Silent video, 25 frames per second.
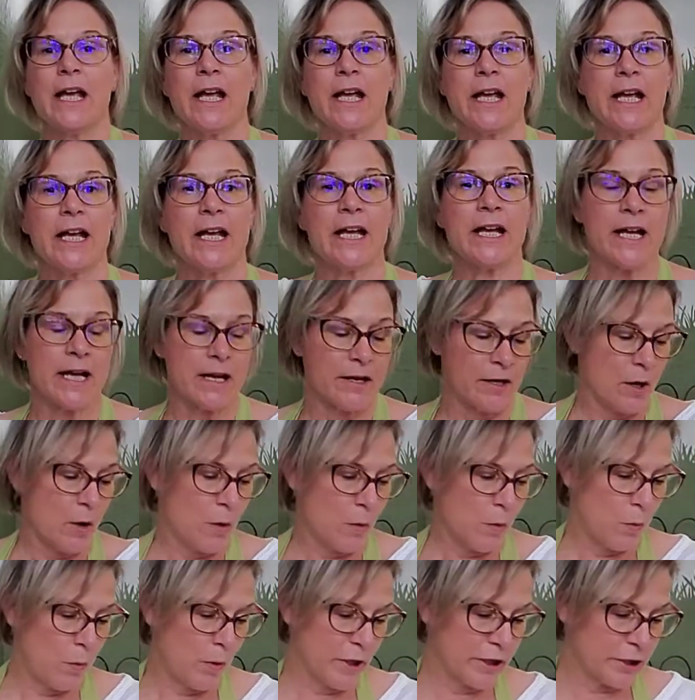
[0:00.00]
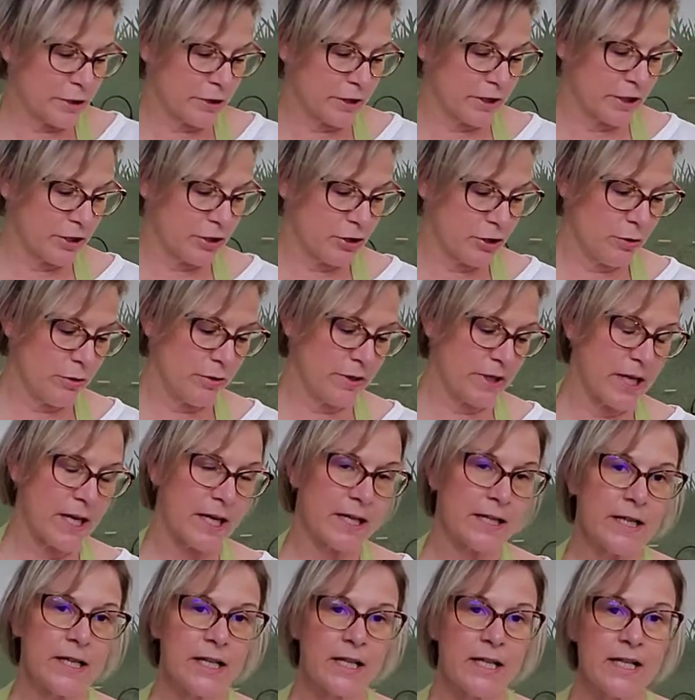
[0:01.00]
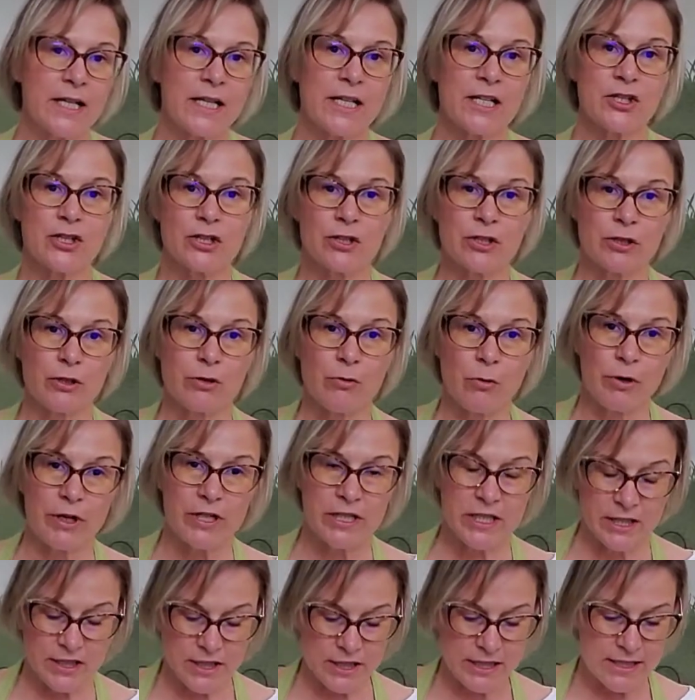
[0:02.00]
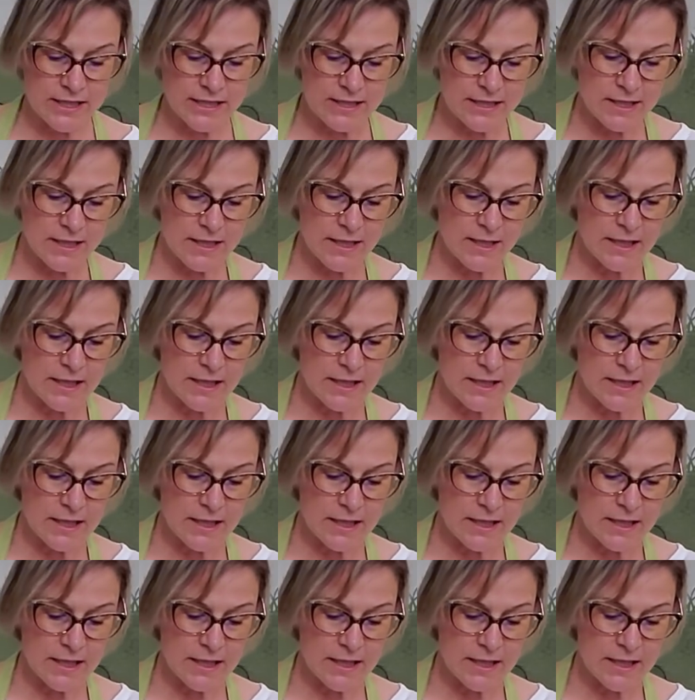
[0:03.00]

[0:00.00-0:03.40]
And what you're gonna do then is you're going to just